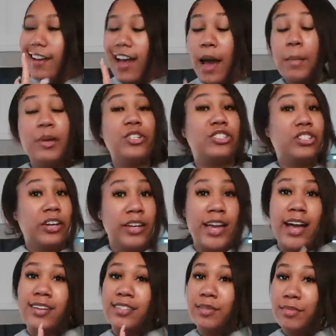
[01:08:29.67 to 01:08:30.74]
I'm gonna show
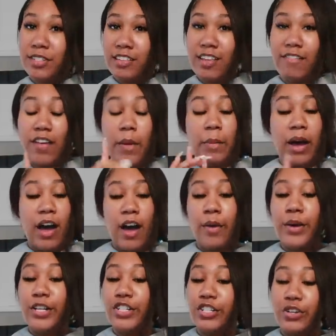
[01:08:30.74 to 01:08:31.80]
y'all some stuff. I'm gonna
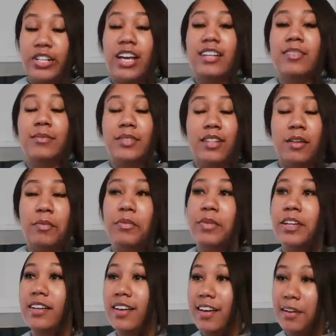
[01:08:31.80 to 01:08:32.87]
always show y'all some stuff. When
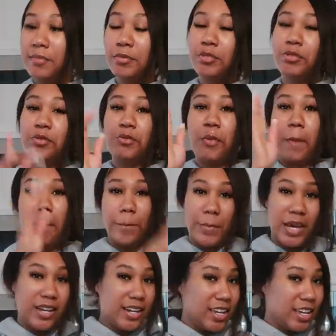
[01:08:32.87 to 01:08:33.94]
it comes to
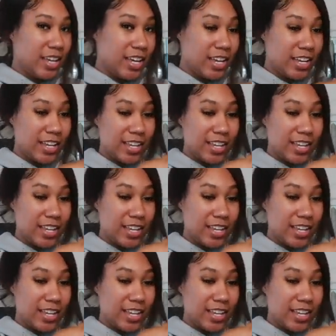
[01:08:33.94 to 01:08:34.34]
money,